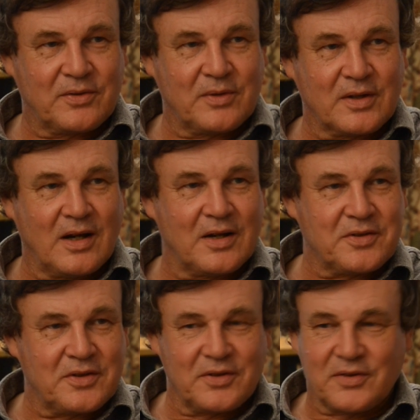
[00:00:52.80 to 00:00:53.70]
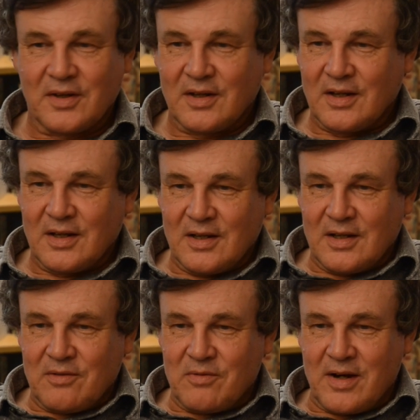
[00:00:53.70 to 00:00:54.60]
are regarded as
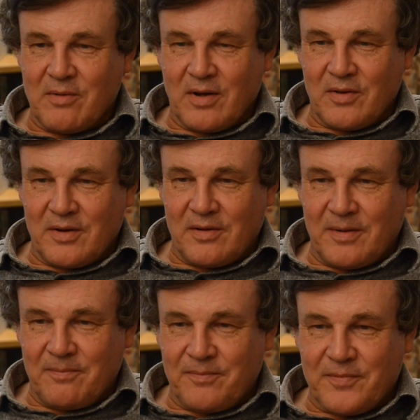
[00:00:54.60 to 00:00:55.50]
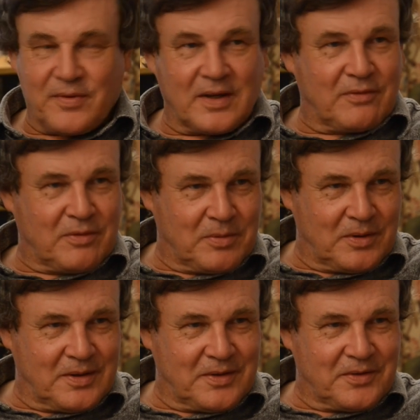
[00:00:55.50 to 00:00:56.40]
really rather
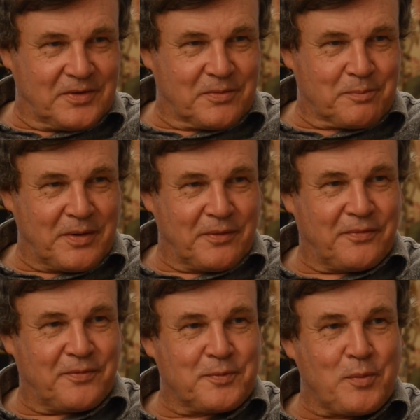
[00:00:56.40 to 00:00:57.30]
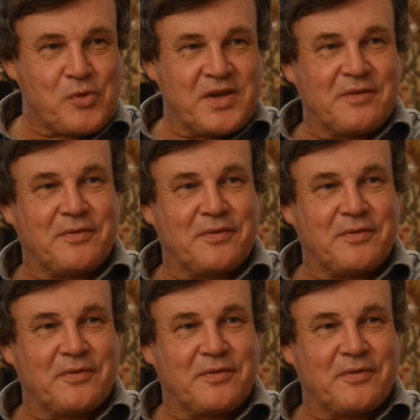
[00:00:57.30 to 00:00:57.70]
forgivable and a bit of sporting